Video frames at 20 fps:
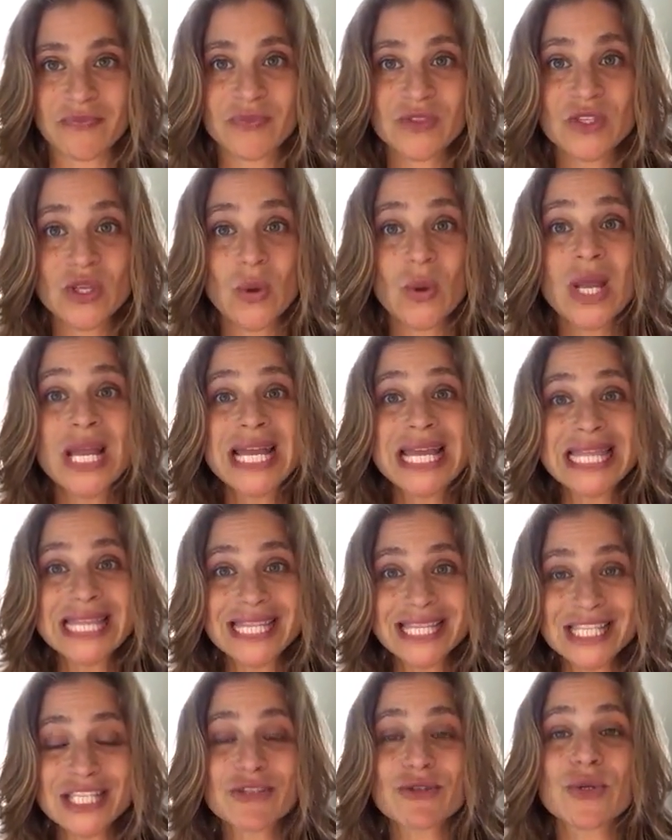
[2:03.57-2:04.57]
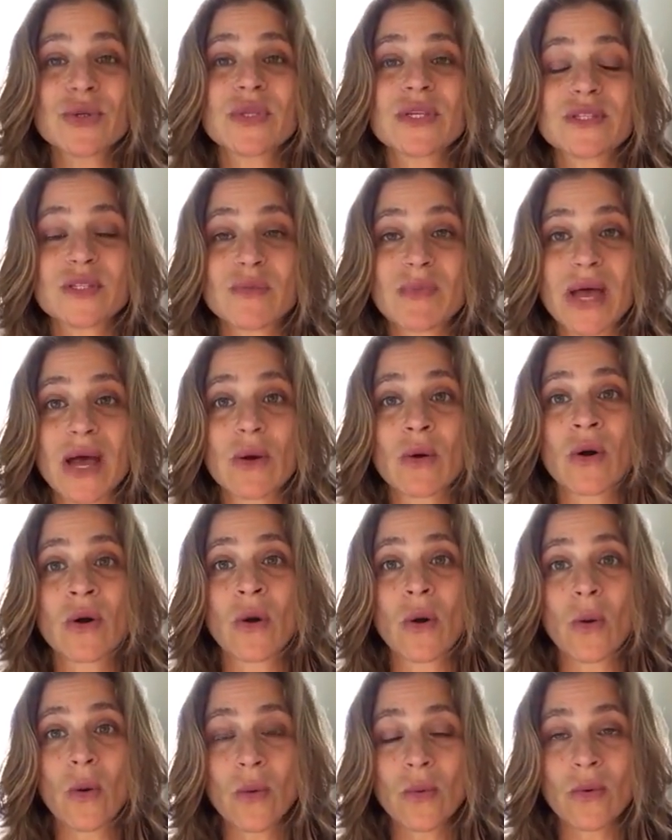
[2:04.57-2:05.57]
So this truth is about
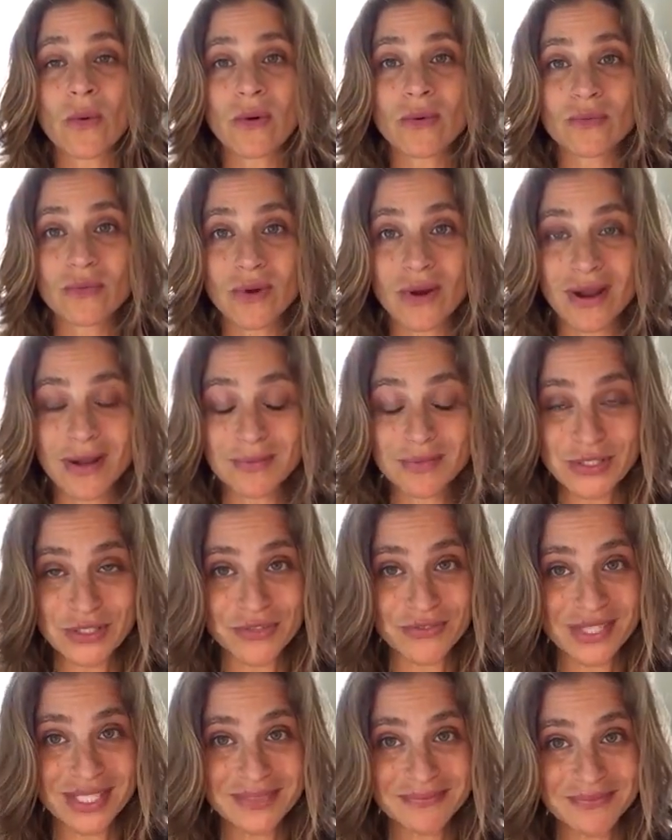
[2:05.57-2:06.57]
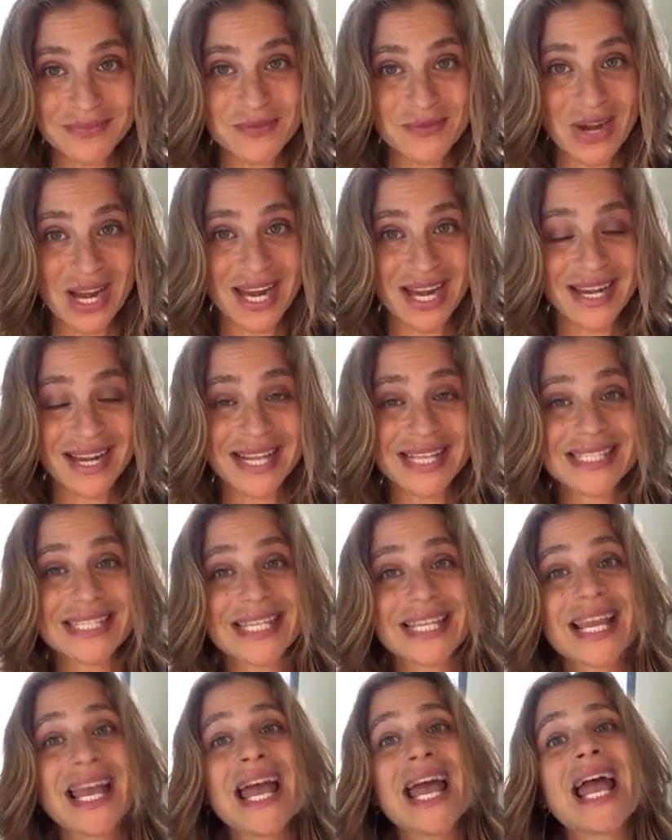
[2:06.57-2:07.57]
observing,
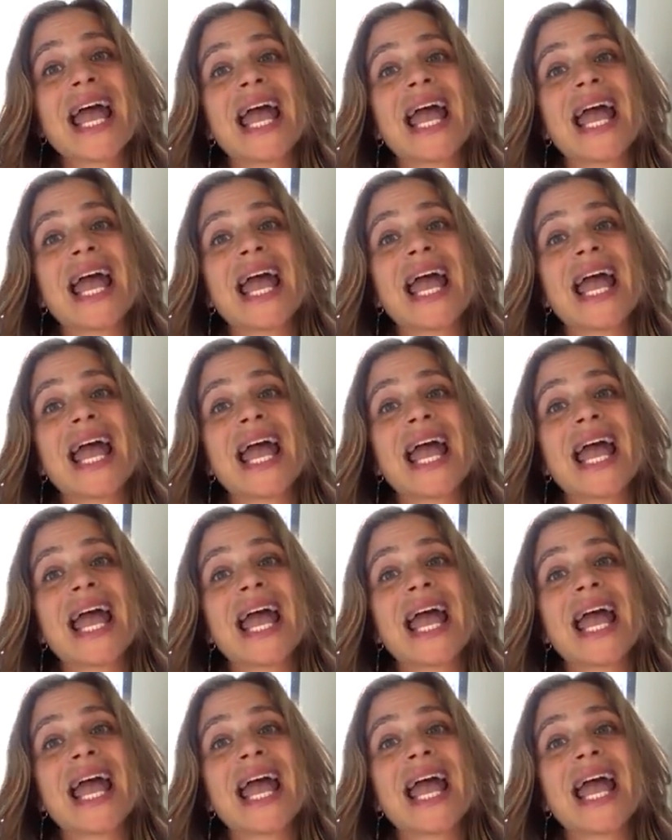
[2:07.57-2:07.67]
recognizing,